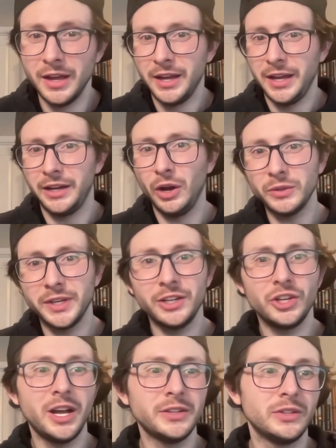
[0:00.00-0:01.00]
And Jose
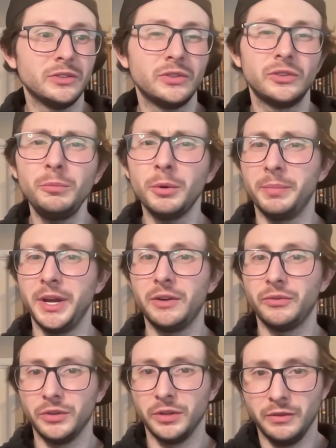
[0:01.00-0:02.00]
Johnson's super big
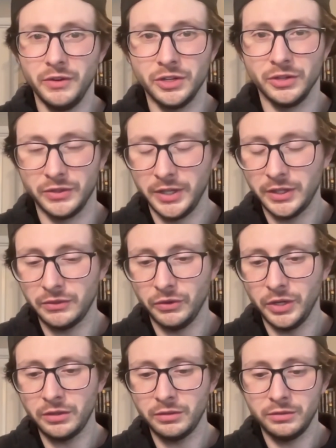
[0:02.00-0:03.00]
for the division, 6
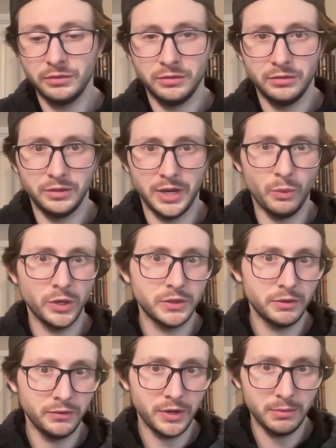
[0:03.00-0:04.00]
foot at
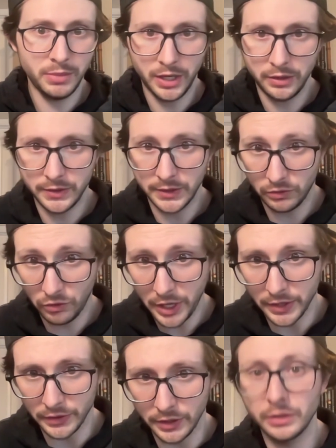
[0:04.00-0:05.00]
125 pounds. It's
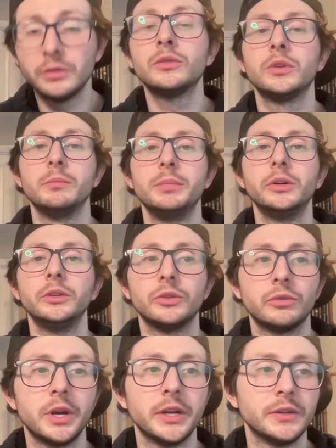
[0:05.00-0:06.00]
crazy. The build is
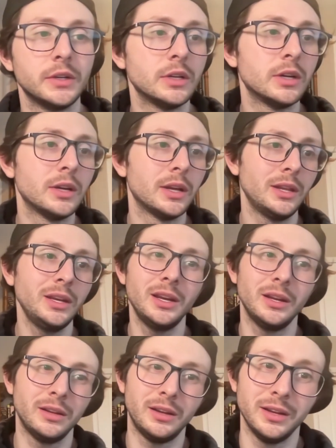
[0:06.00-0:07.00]
crazy. I think
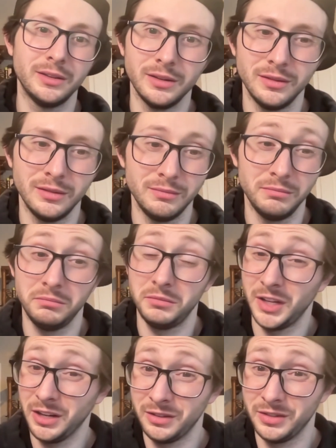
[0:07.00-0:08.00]
he gets it
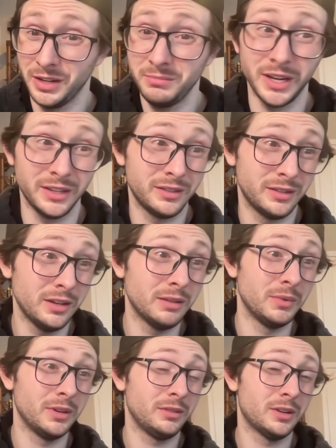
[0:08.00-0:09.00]
done by a
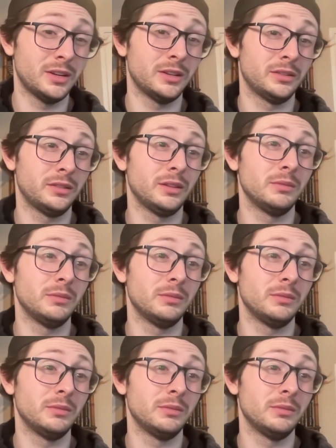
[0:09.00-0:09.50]
sub, honestly.